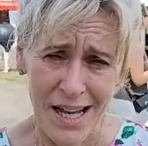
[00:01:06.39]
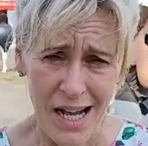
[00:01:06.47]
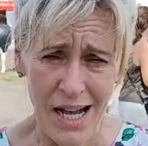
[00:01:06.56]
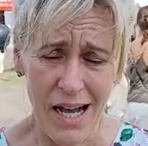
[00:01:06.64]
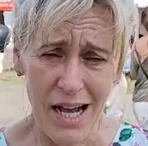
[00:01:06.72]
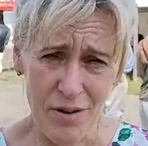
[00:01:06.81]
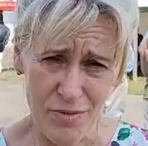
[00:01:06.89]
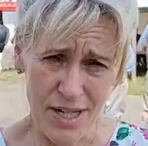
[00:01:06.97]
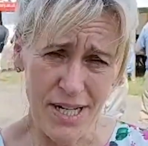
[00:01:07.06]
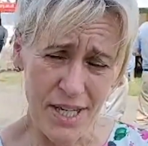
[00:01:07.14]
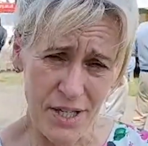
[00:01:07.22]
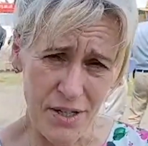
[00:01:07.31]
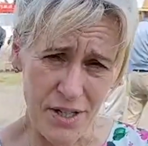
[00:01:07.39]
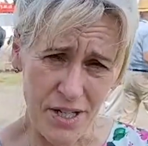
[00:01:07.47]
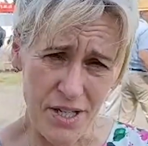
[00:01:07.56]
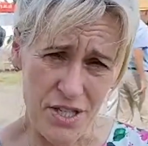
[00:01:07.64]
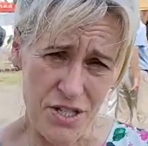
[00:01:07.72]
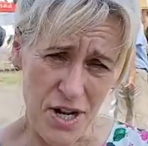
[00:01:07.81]
A really good
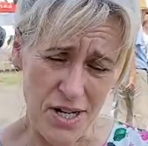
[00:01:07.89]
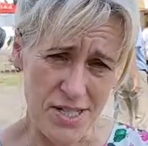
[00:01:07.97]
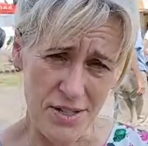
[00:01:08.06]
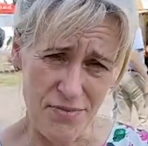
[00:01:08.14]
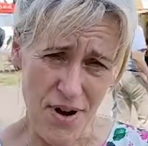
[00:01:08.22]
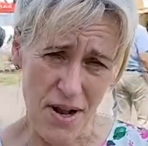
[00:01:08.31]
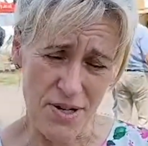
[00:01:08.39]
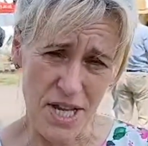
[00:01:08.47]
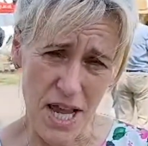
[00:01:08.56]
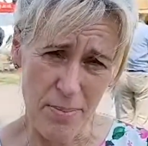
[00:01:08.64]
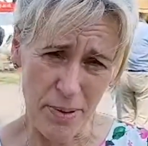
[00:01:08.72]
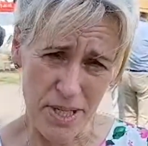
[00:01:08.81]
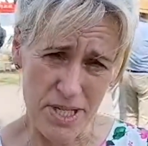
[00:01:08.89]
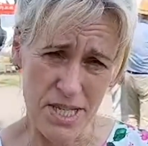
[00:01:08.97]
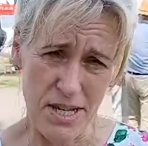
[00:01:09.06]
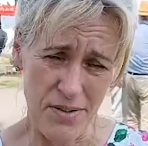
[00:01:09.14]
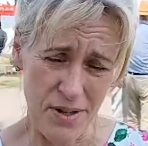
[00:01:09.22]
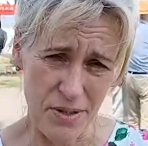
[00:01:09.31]
and constructive round table at
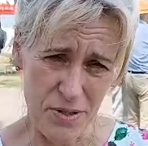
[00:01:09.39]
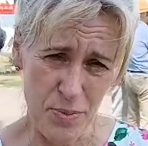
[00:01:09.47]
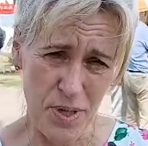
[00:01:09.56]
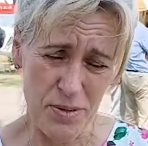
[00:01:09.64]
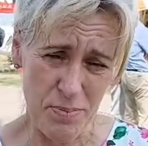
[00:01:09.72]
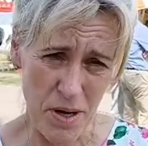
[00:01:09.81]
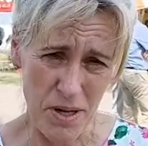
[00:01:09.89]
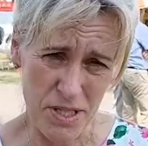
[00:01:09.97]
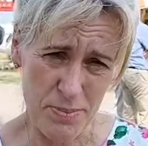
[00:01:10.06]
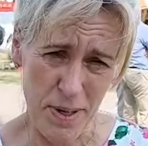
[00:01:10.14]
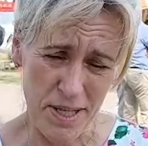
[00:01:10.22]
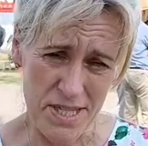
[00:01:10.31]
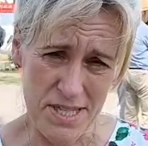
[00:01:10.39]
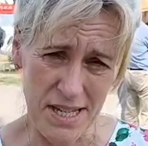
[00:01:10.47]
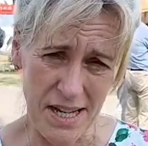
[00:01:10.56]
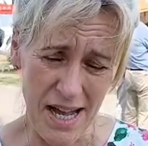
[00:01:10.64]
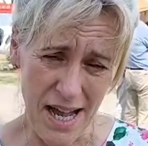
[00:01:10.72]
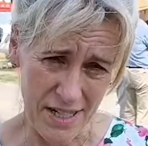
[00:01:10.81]
Cereals with Mark
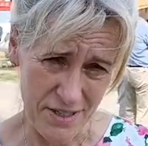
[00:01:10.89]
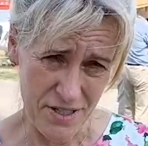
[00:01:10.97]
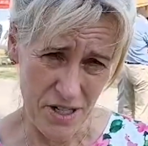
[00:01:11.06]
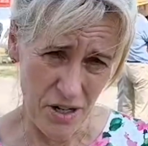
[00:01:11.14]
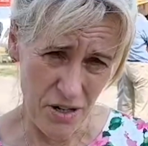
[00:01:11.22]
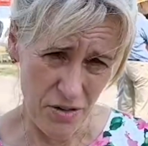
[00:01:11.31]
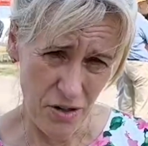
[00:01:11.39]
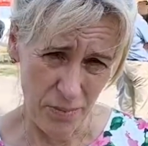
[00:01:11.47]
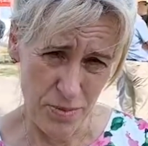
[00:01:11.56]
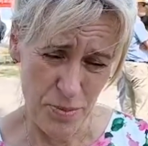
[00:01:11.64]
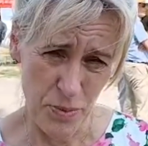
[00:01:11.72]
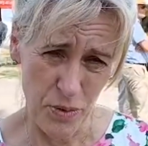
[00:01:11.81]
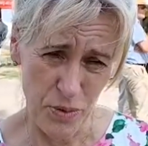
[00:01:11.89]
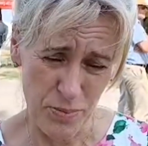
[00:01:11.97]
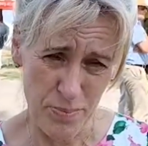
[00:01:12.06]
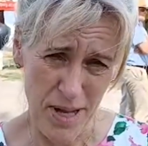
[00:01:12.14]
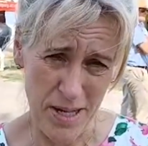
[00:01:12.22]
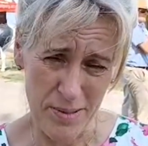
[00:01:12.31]
Spencer and our Crops
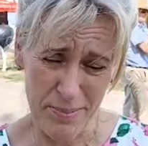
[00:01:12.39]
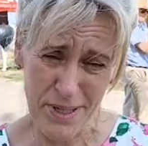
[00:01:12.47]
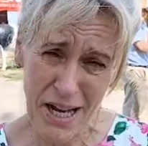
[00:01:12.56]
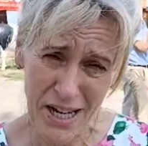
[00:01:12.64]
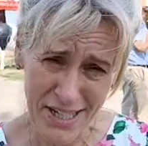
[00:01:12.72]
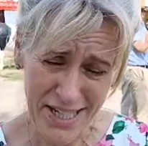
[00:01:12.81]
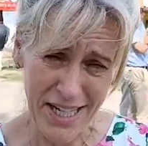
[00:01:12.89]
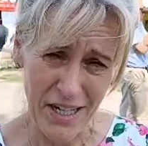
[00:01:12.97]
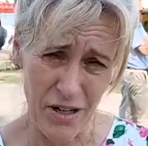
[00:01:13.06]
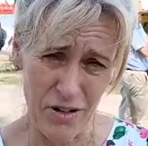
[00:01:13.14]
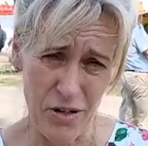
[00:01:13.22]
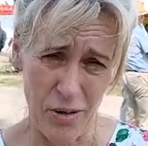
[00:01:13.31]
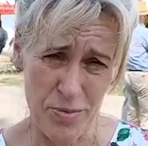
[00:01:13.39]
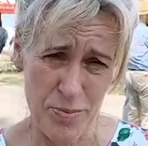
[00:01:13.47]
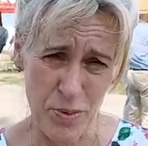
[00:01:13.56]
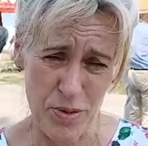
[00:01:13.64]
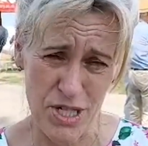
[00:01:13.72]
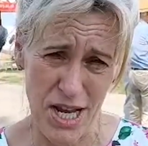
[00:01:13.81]
Board, Matt Cully, our Crops
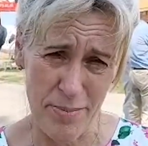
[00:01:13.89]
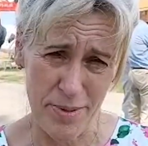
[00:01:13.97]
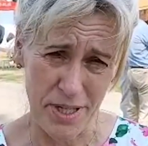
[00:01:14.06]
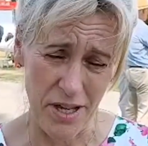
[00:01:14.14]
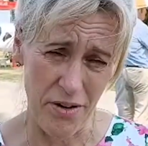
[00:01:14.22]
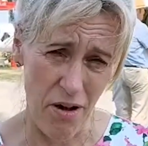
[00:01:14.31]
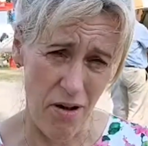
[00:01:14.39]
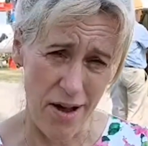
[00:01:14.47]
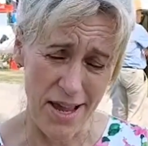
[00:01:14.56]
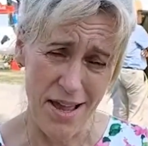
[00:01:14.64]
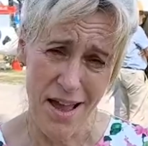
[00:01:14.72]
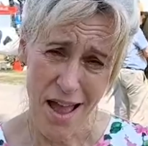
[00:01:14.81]
Board Chairman, and I,